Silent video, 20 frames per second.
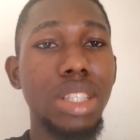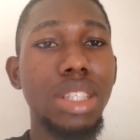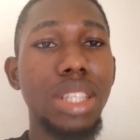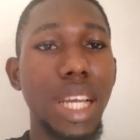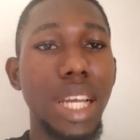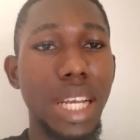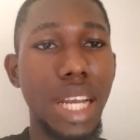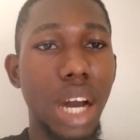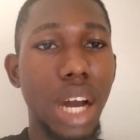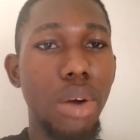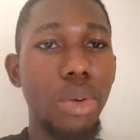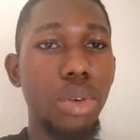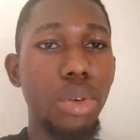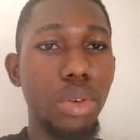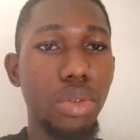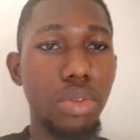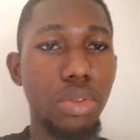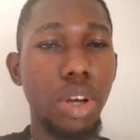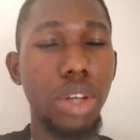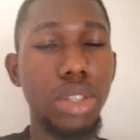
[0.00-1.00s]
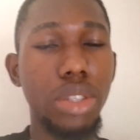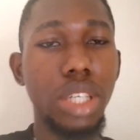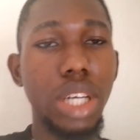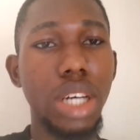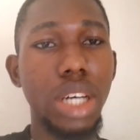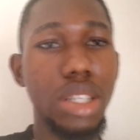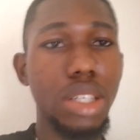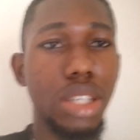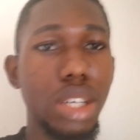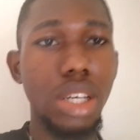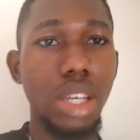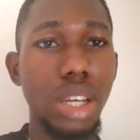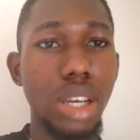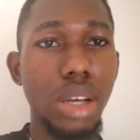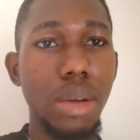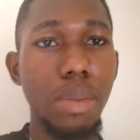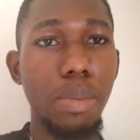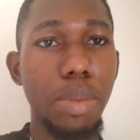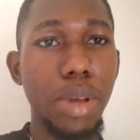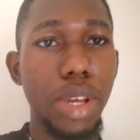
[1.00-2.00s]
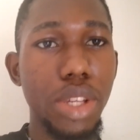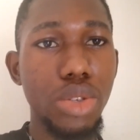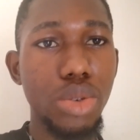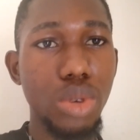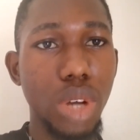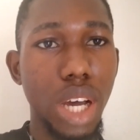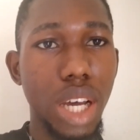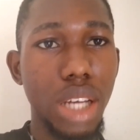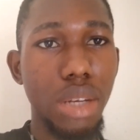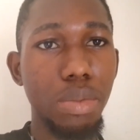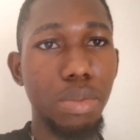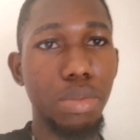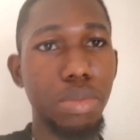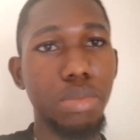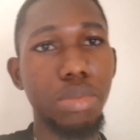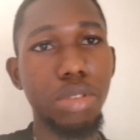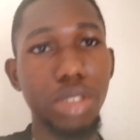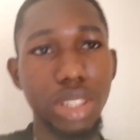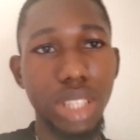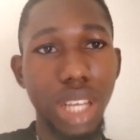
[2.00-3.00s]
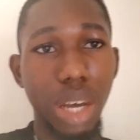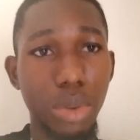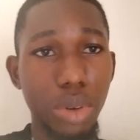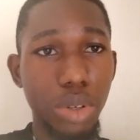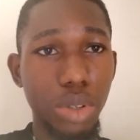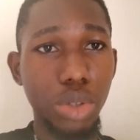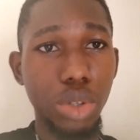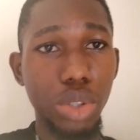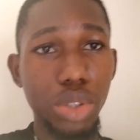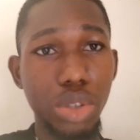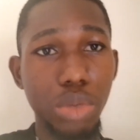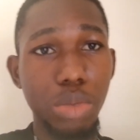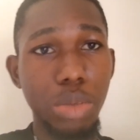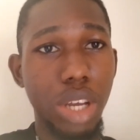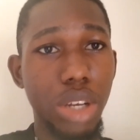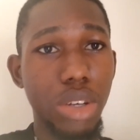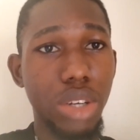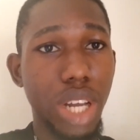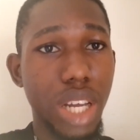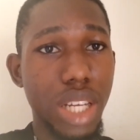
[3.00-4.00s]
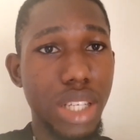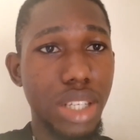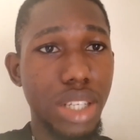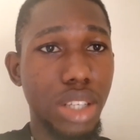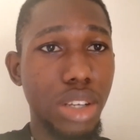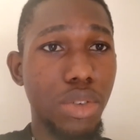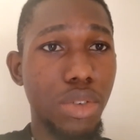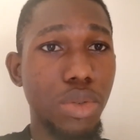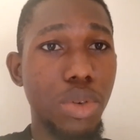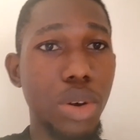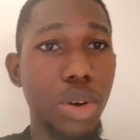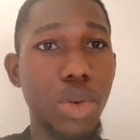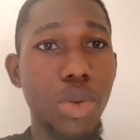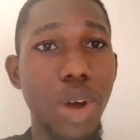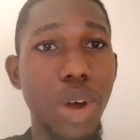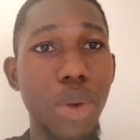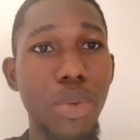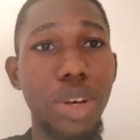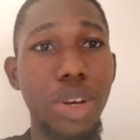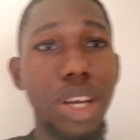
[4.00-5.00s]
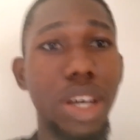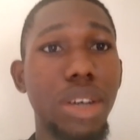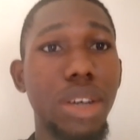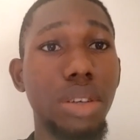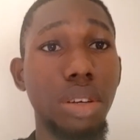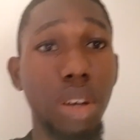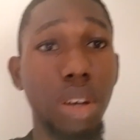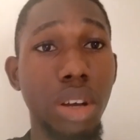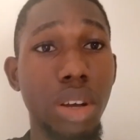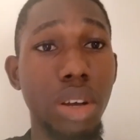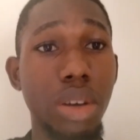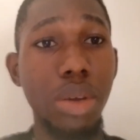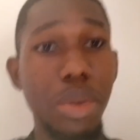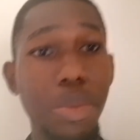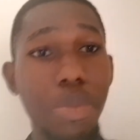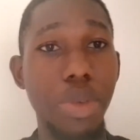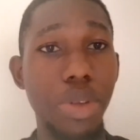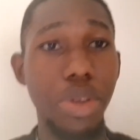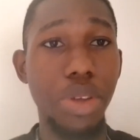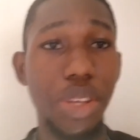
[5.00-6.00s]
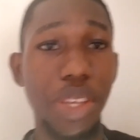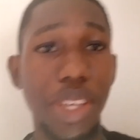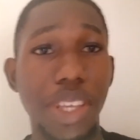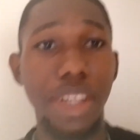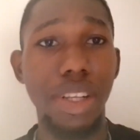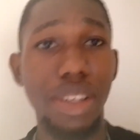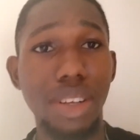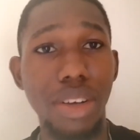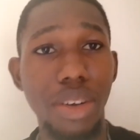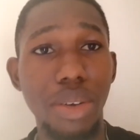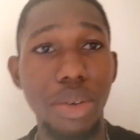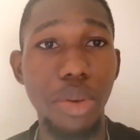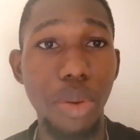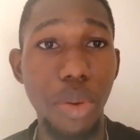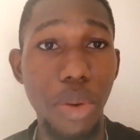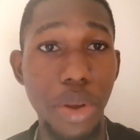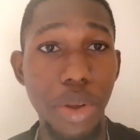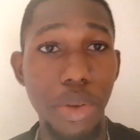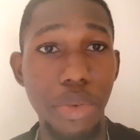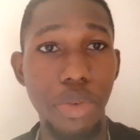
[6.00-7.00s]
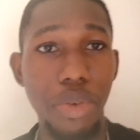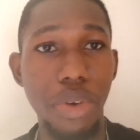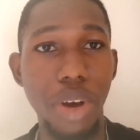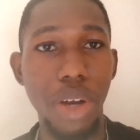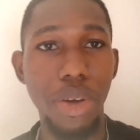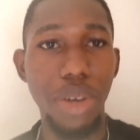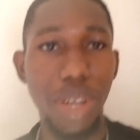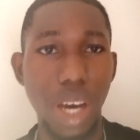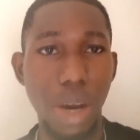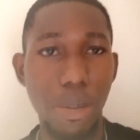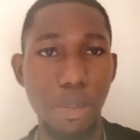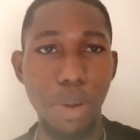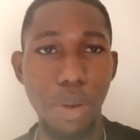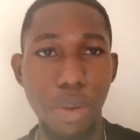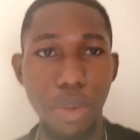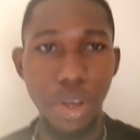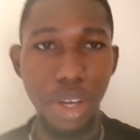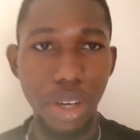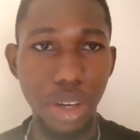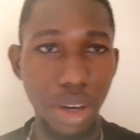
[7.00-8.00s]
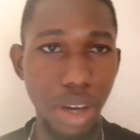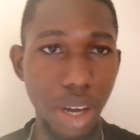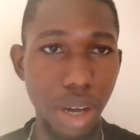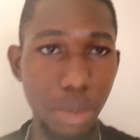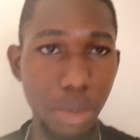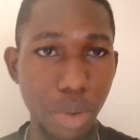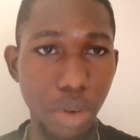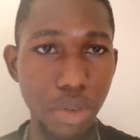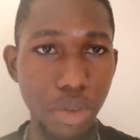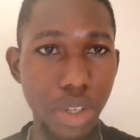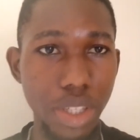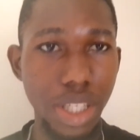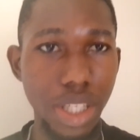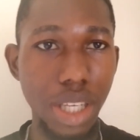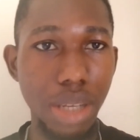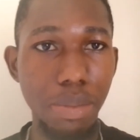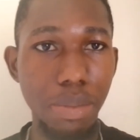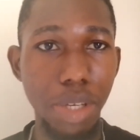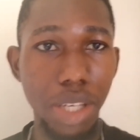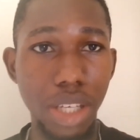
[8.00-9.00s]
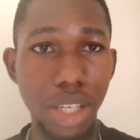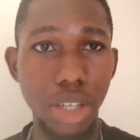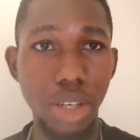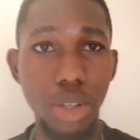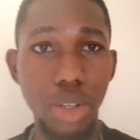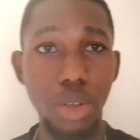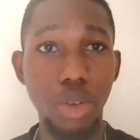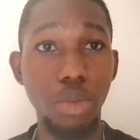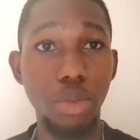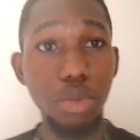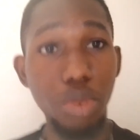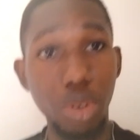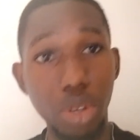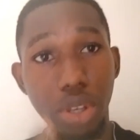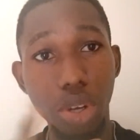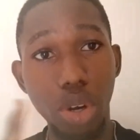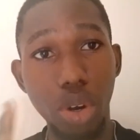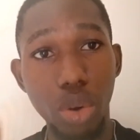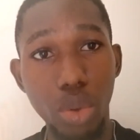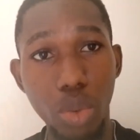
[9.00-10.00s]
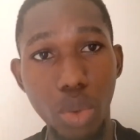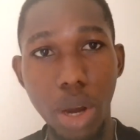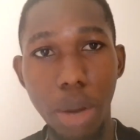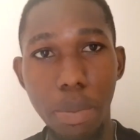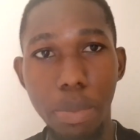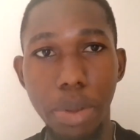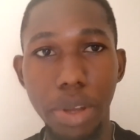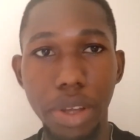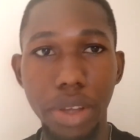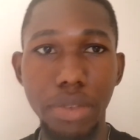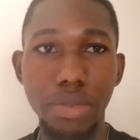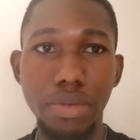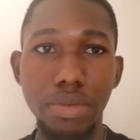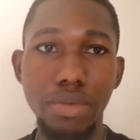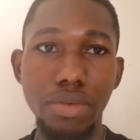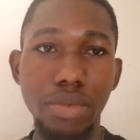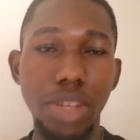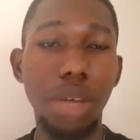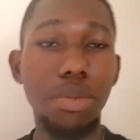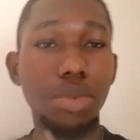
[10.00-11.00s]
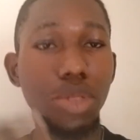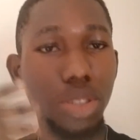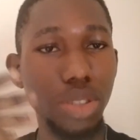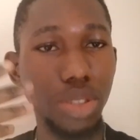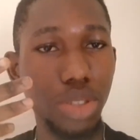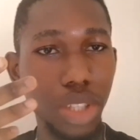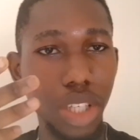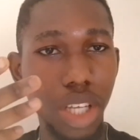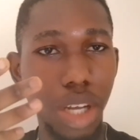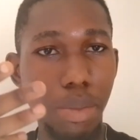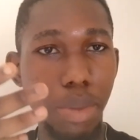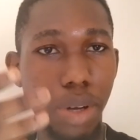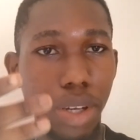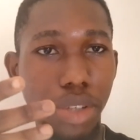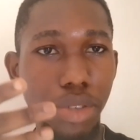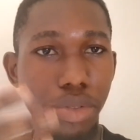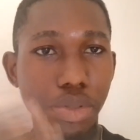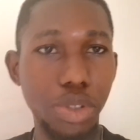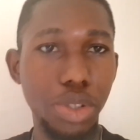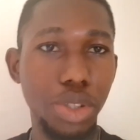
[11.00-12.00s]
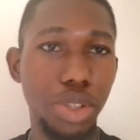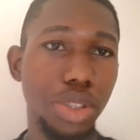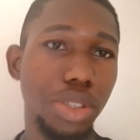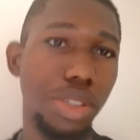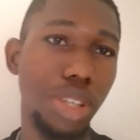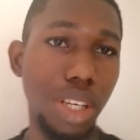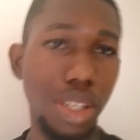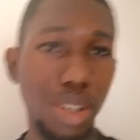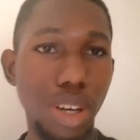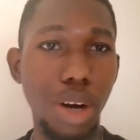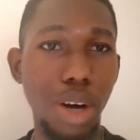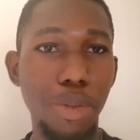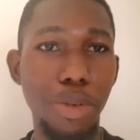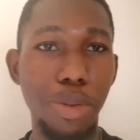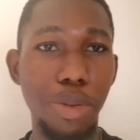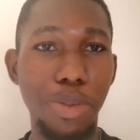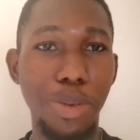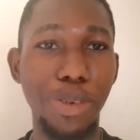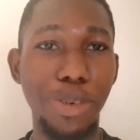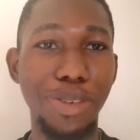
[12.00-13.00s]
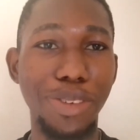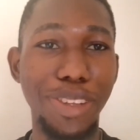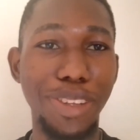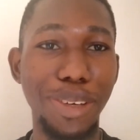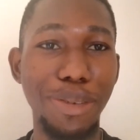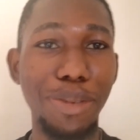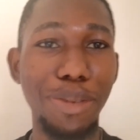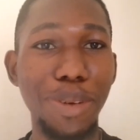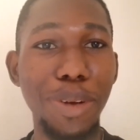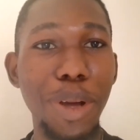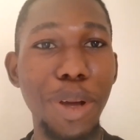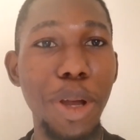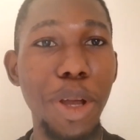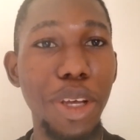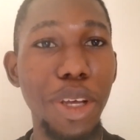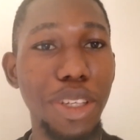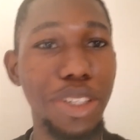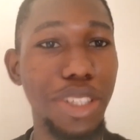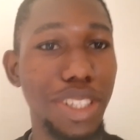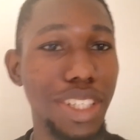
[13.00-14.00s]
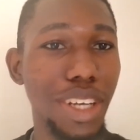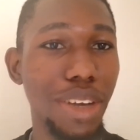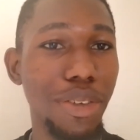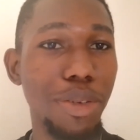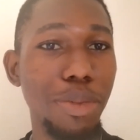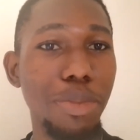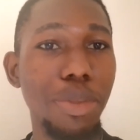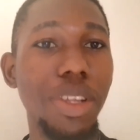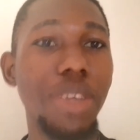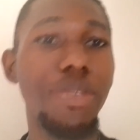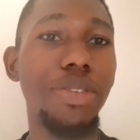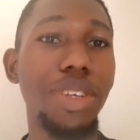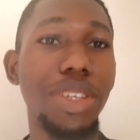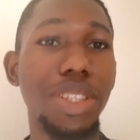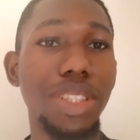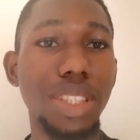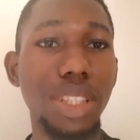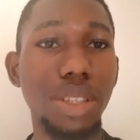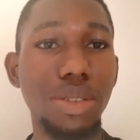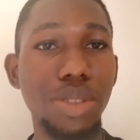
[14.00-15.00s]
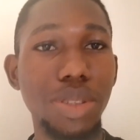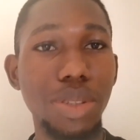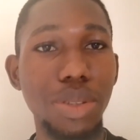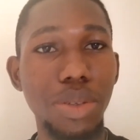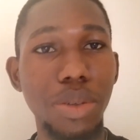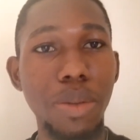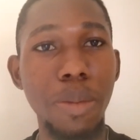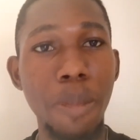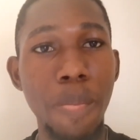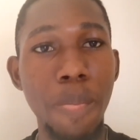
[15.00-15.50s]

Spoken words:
then I'll look for another pair to add. But that one also be another set of work. Why would I be going for another pair when I'm obviously making a lot of money on one pair? I'm just talking about the future, and now I'll be profitable. You just have to believe in yourself. So